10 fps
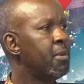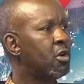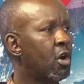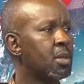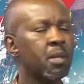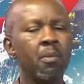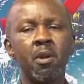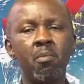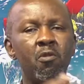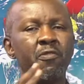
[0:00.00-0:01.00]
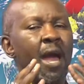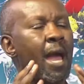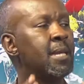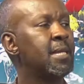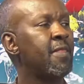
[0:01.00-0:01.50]
Because remove the
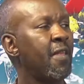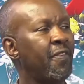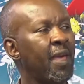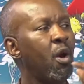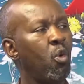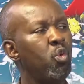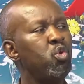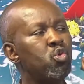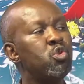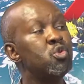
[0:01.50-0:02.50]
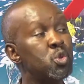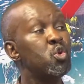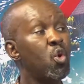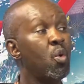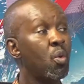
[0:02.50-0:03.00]
idea that they are who you used to know.